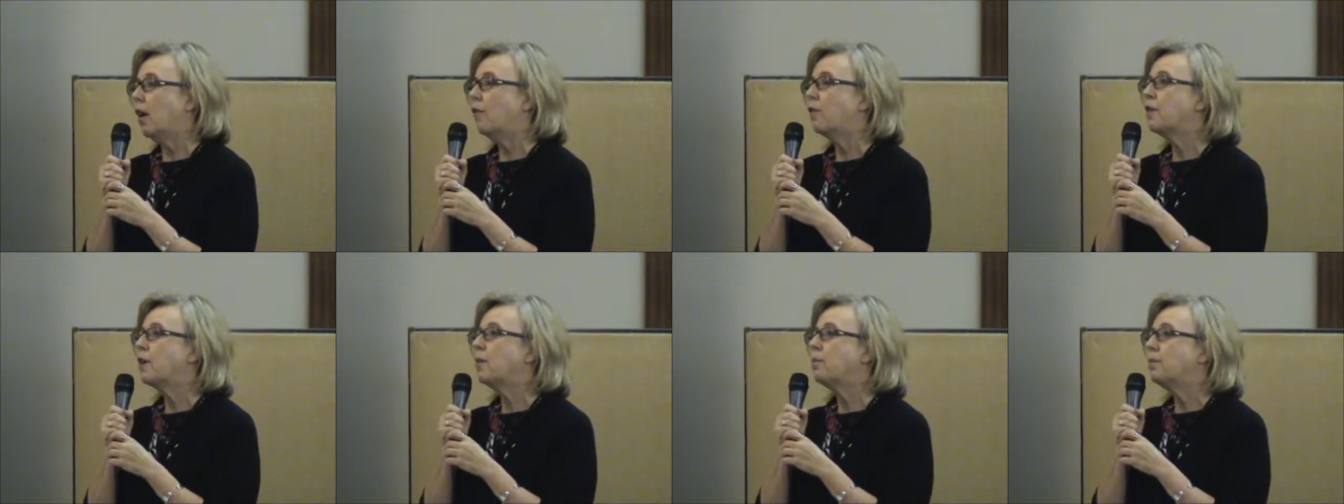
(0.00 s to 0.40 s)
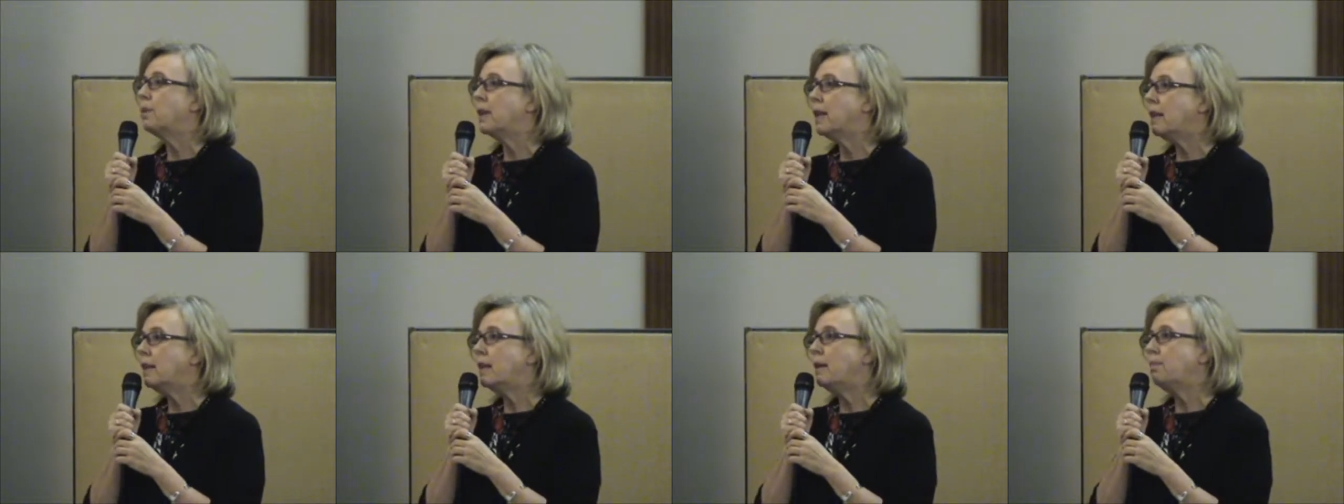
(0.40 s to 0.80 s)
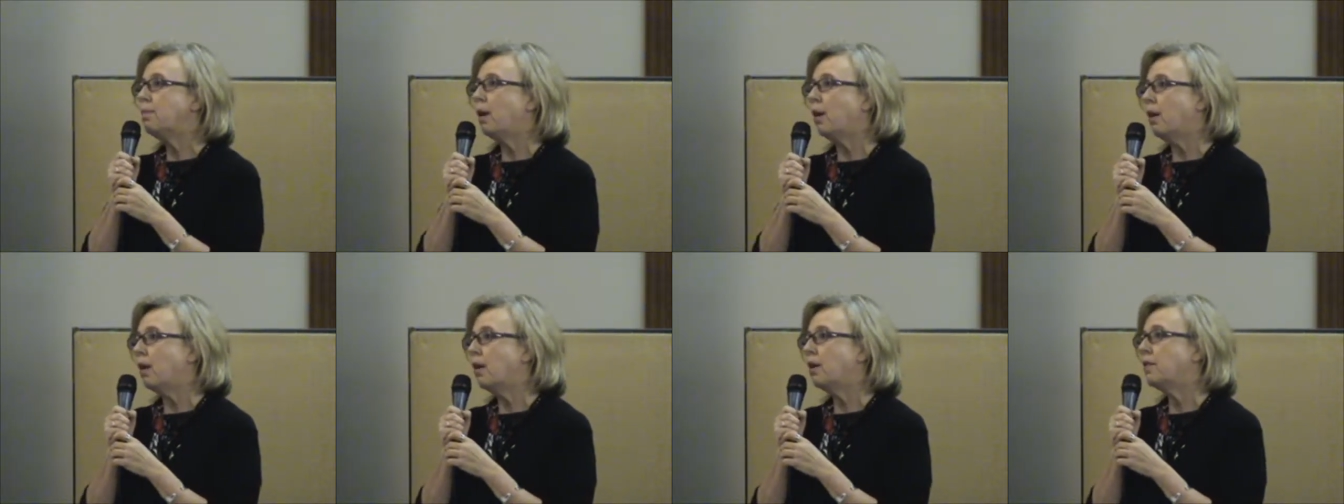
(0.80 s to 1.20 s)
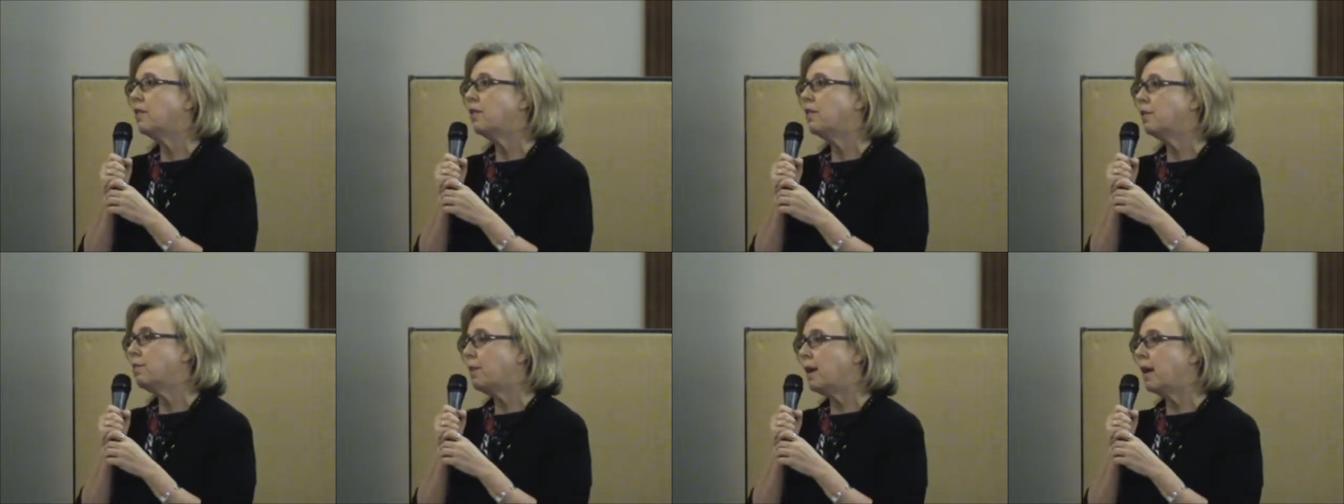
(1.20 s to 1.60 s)
of completely
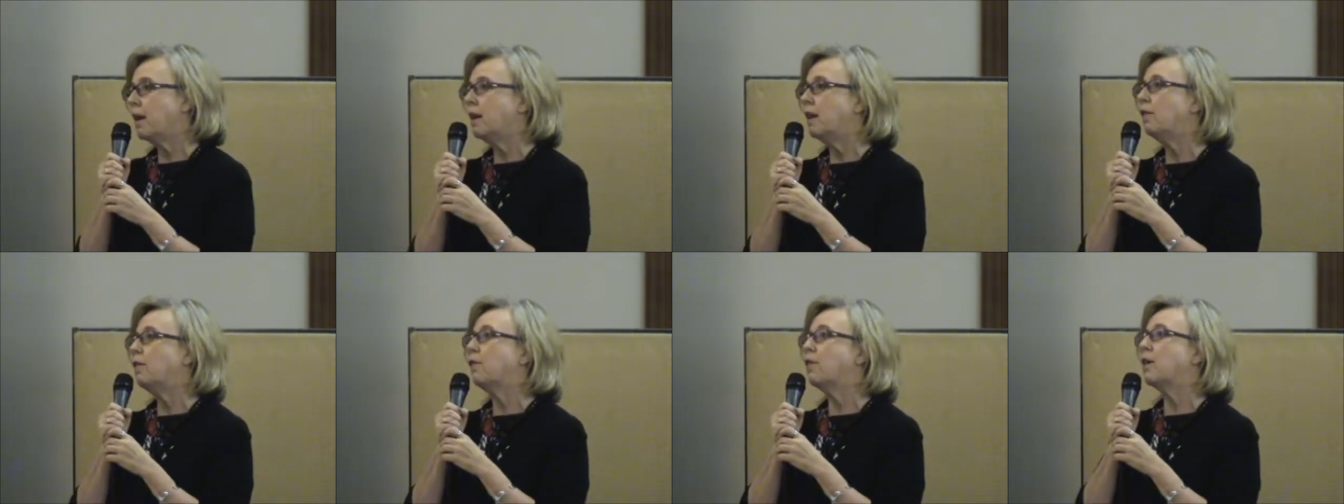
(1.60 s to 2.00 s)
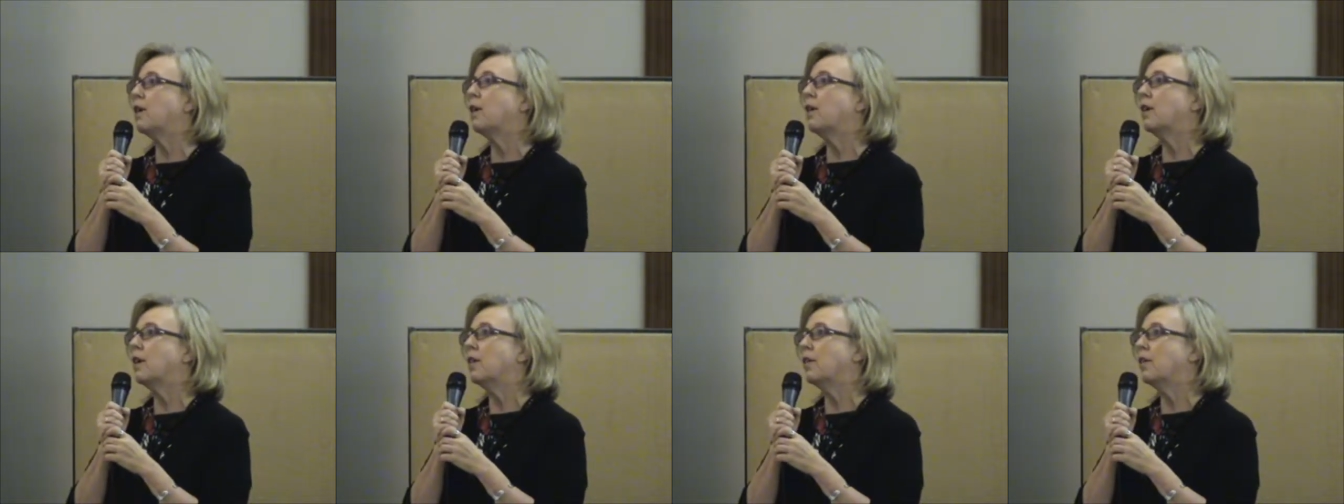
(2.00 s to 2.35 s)
partisan spending for